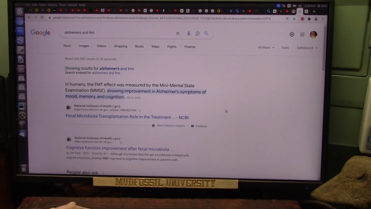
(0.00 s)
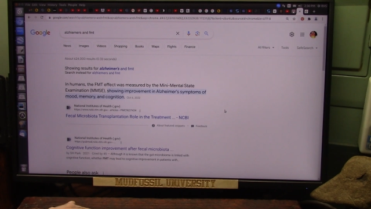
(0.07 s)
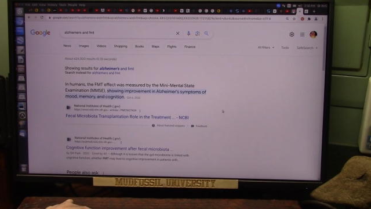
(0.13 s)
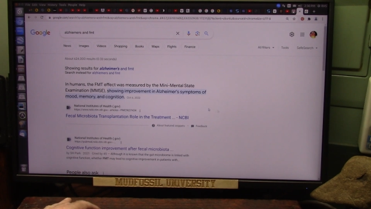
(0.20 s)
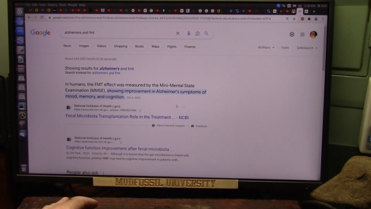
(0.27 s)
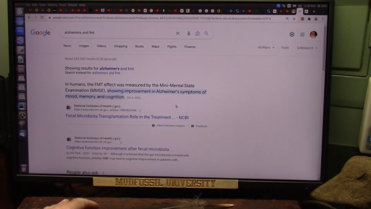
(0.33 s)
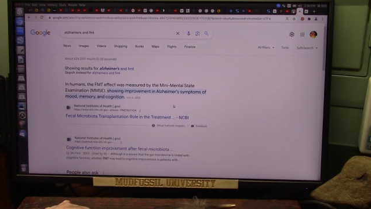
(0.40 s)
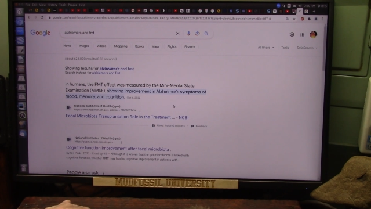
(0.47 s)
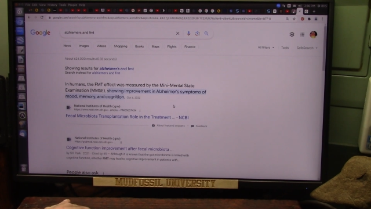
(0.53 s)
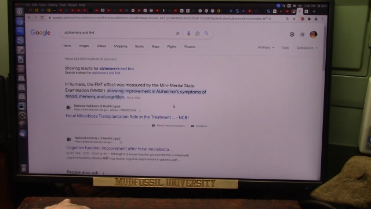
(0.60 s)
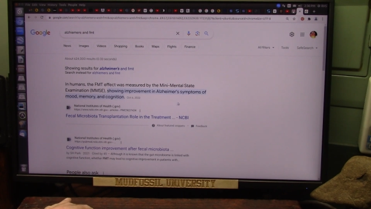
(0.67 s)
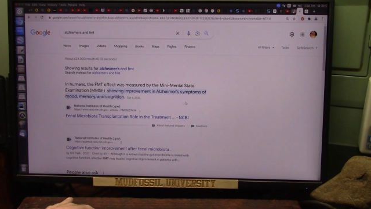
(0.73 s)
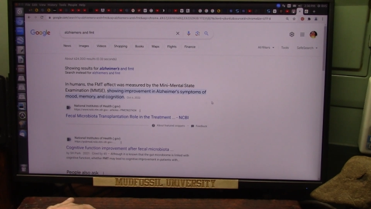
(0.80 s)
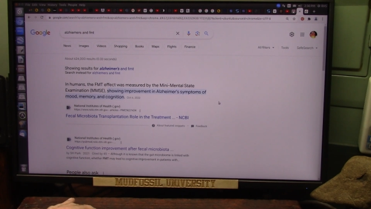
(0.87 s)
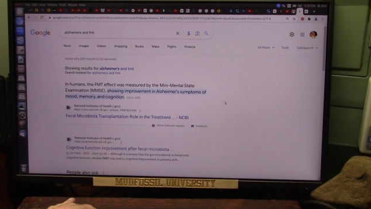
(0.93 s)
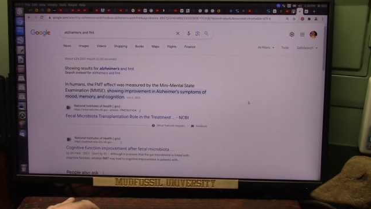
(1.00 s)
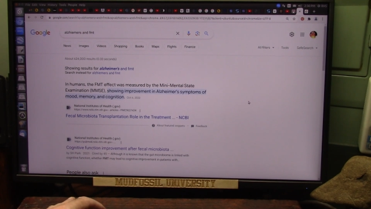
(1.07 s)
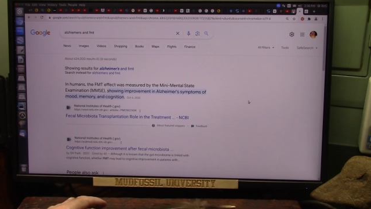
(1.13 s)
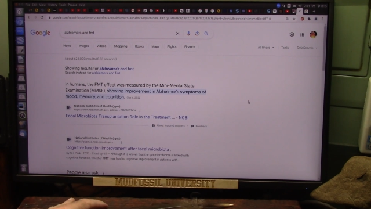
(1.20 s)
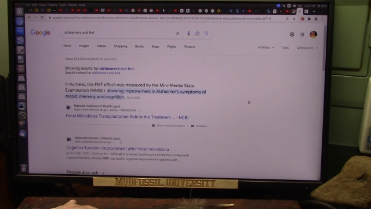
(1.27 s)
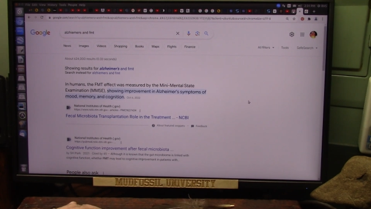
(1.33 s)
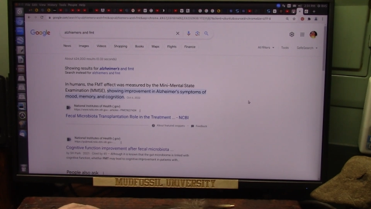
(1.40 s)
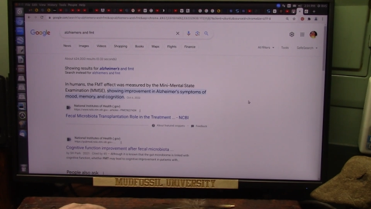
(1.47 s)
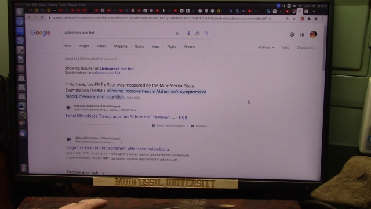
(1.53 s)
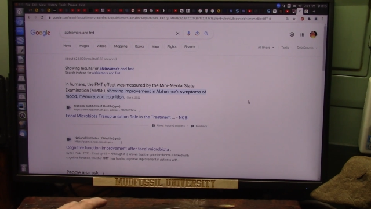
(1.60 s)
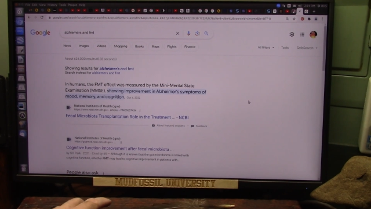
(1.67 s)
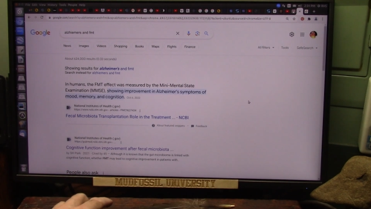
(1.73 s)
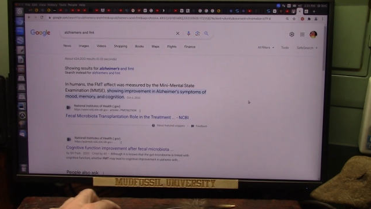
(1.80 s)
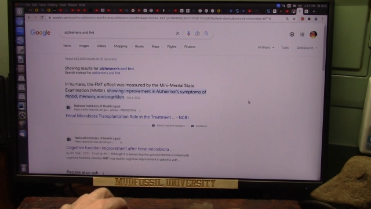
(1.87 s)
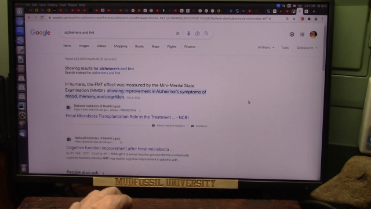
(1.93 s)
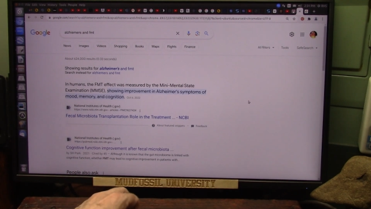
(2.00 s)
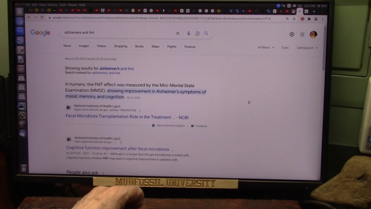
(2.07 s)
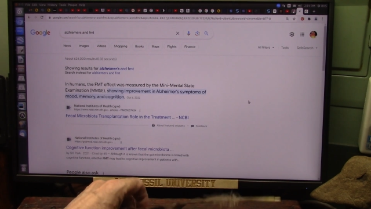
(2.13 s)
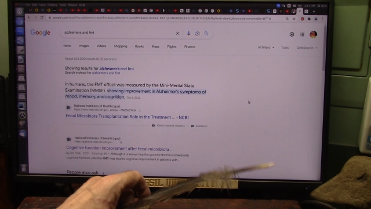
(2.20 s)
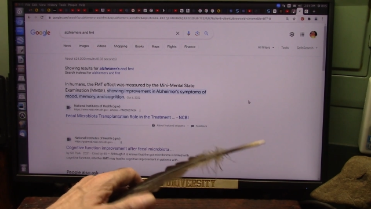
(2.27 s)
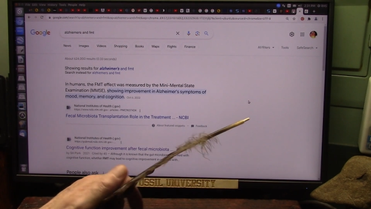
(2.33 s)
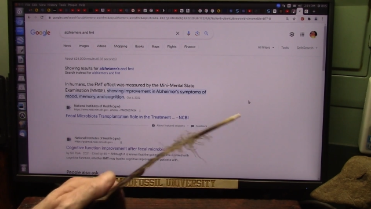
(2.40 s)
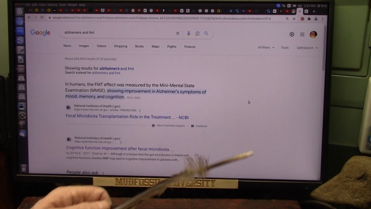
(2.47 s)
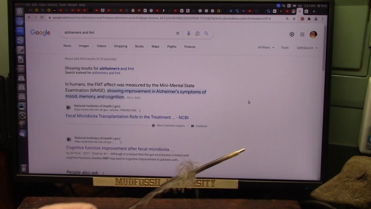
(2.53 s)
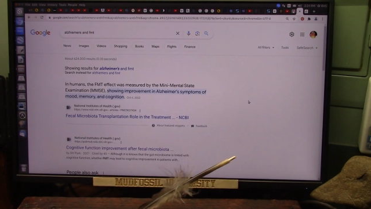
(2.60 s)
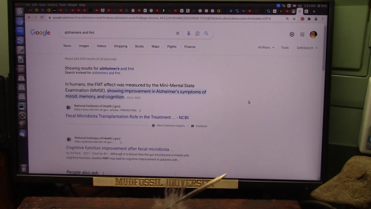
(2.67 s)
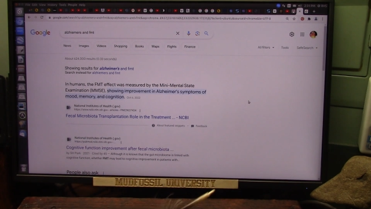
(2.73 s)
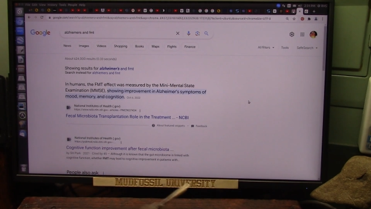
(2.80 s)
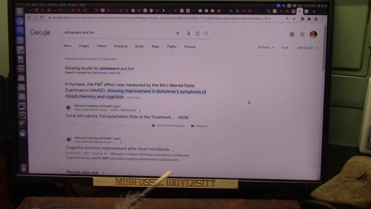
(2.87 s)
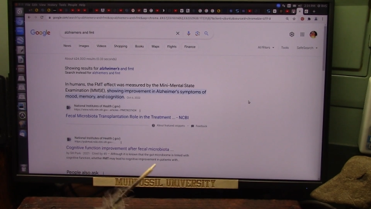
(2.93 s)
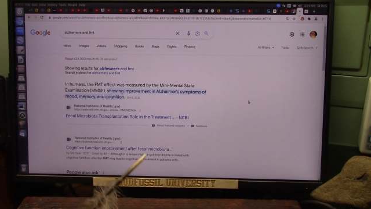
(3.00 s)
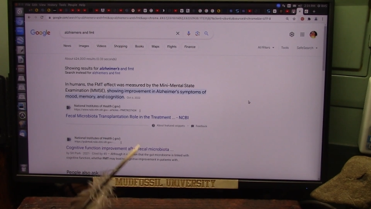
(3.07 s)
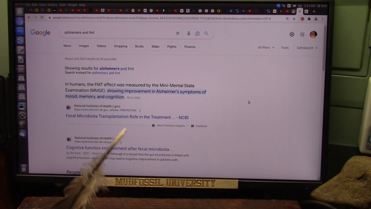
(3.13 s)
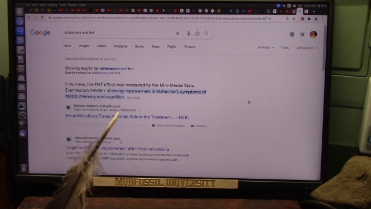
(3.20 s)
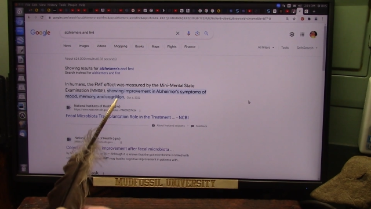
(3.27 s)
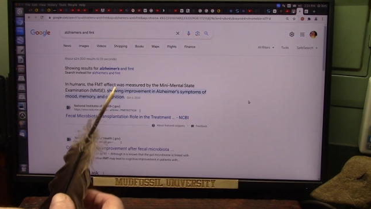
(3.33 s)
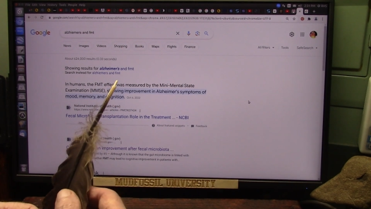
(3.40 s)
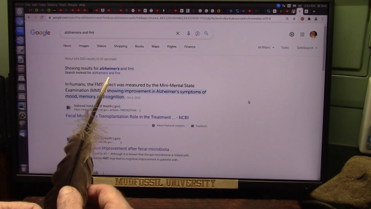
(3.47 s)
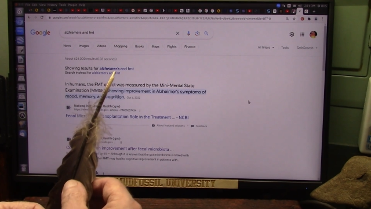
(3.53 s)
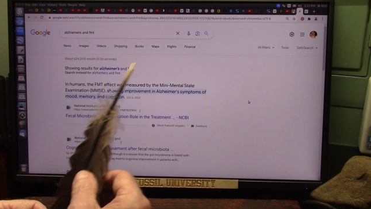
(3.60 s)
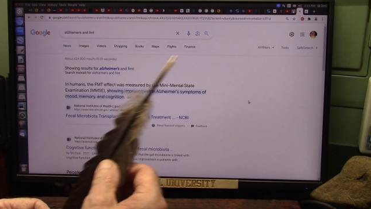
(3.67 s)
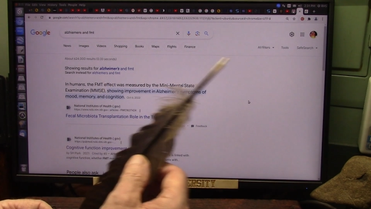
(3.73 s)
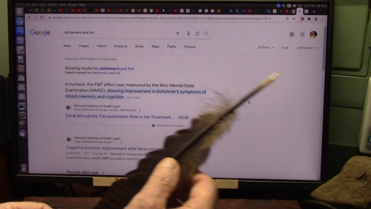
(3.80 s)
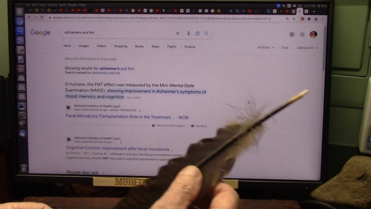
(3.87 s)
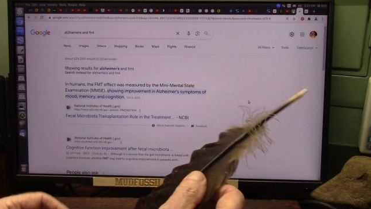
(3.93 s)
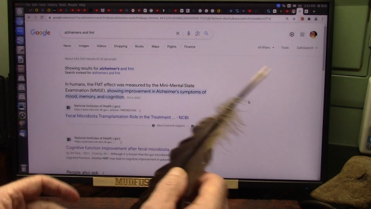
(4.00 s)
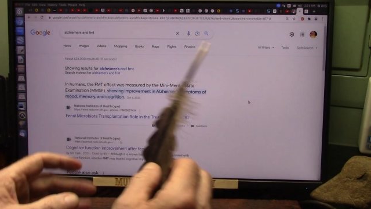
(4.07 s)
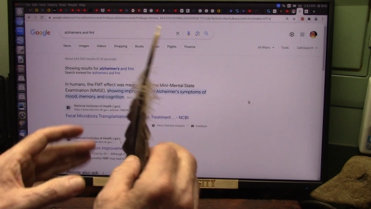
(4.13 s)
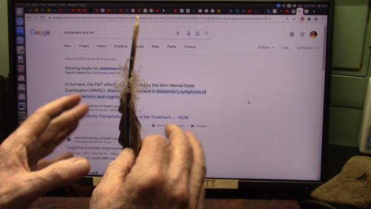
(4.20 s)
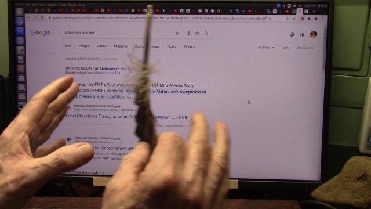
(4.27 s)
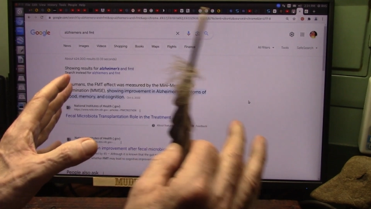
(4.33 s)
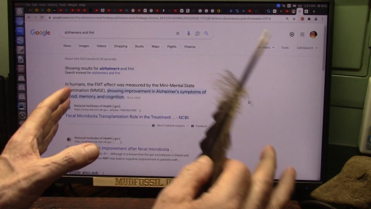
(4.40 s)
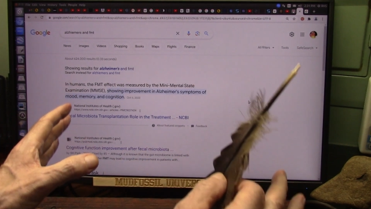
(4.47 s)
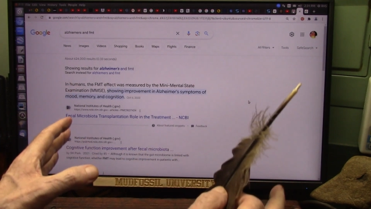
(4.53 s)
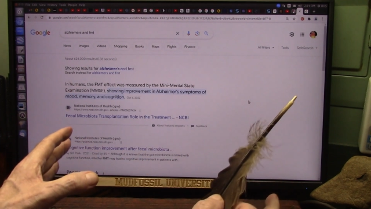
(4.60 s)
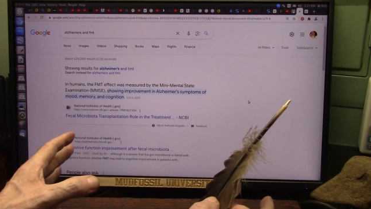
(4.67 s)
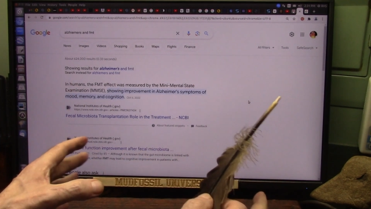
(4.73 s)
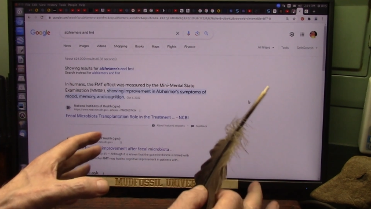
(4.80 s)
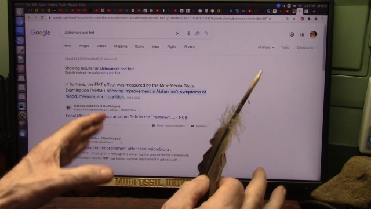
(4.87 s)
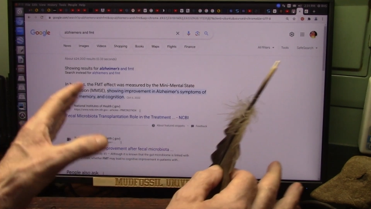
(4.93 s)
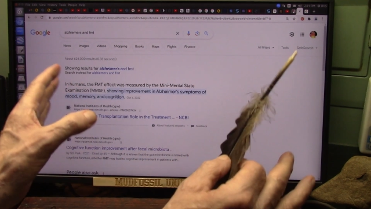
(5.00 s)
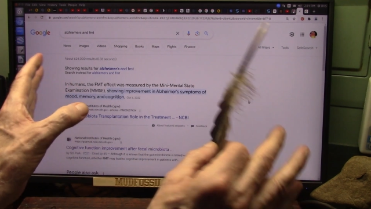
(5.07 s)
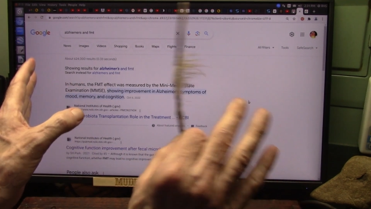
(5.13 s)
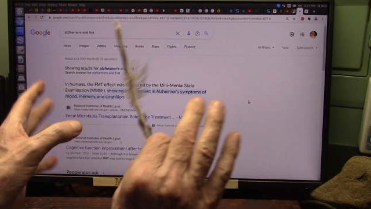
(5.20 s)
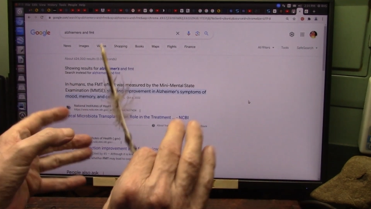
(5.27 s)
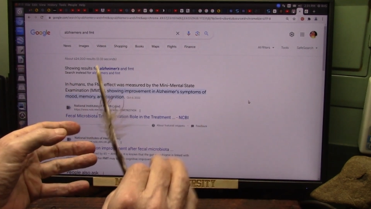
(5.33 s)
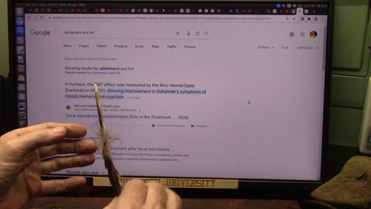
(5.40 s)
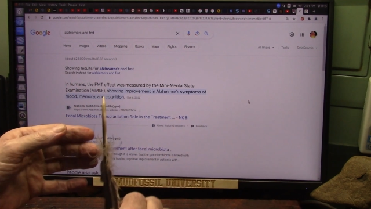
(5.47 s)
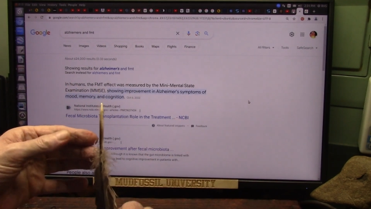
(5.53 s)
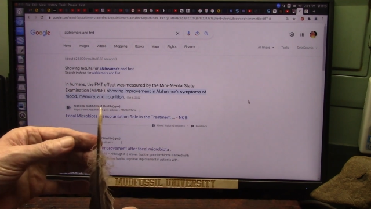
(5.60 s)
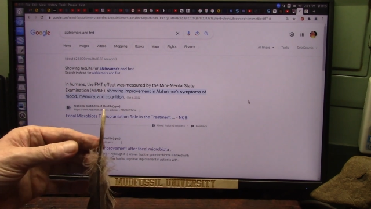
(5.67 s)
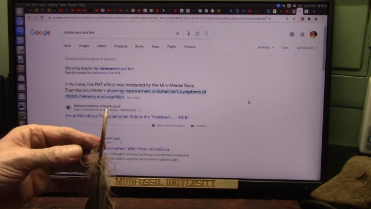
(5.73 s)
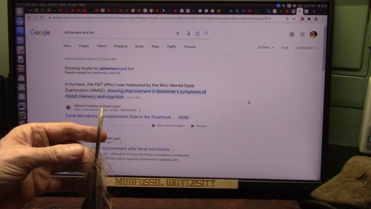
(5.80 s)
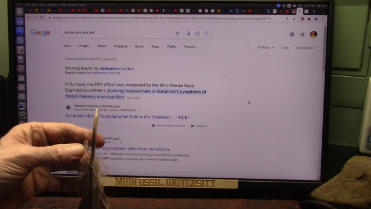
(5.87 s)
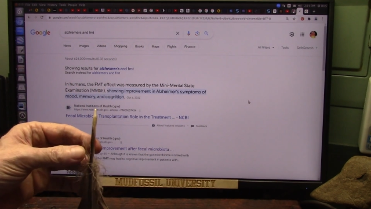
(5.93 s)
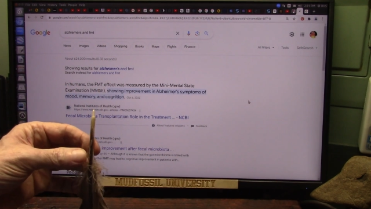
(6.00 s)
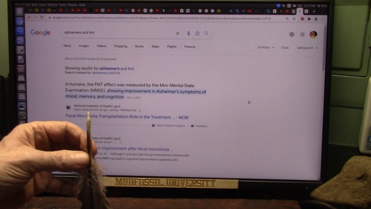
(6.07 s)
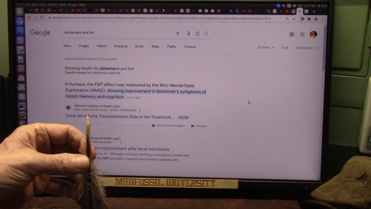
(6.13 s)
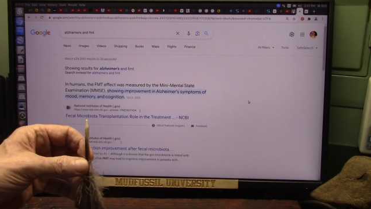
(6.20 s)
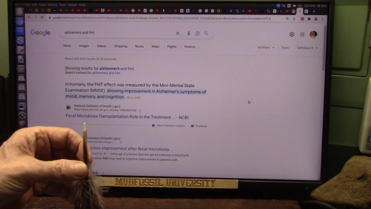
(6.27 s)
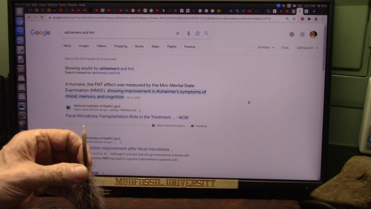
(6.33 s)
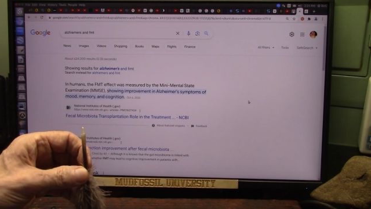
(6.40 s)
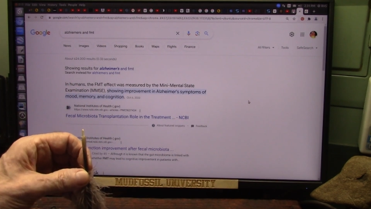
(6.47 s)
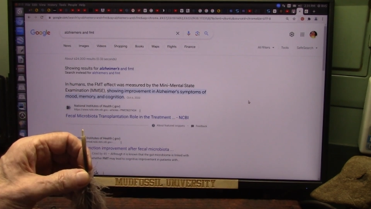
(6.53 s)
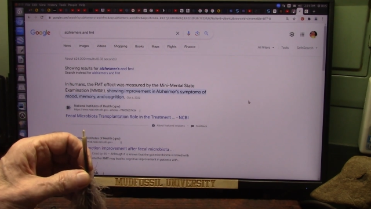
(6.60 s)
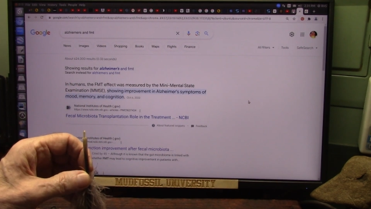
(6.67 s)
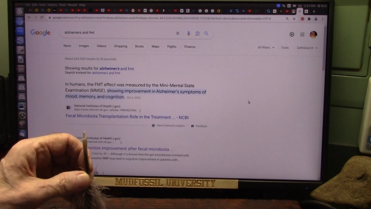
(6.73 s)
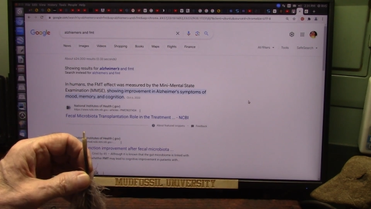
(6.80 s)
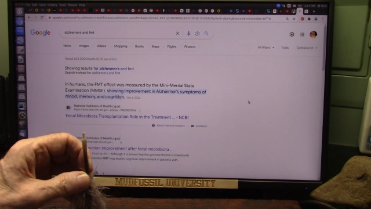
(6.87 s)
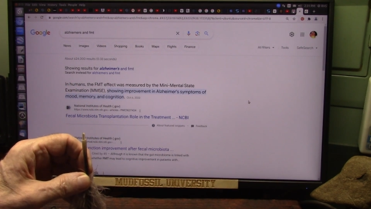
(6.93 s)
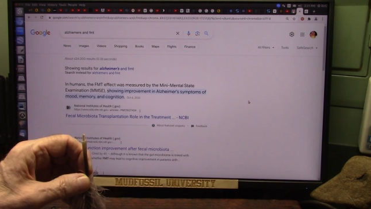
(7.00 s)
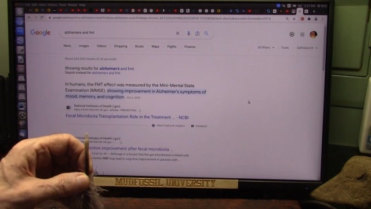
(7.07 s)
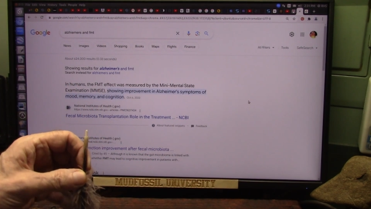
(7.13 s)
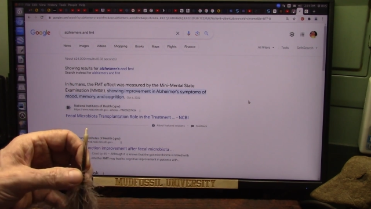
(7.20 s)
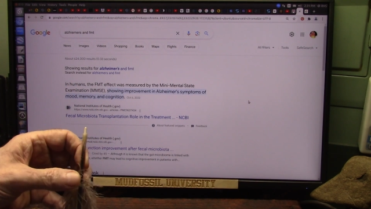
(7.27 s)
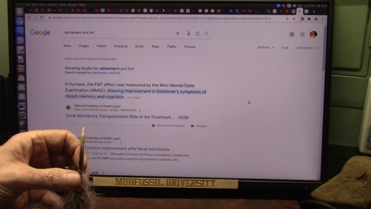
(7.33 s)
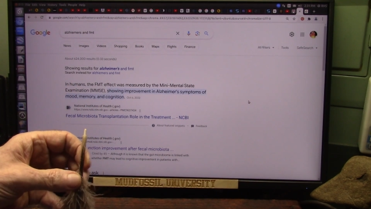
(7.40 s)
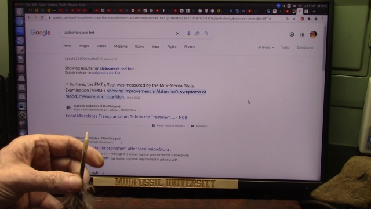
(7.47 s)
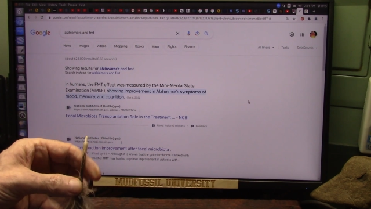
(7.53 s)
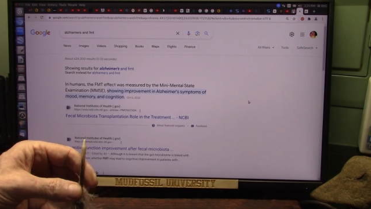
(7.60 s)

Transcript: Nobody's mouth can be seen.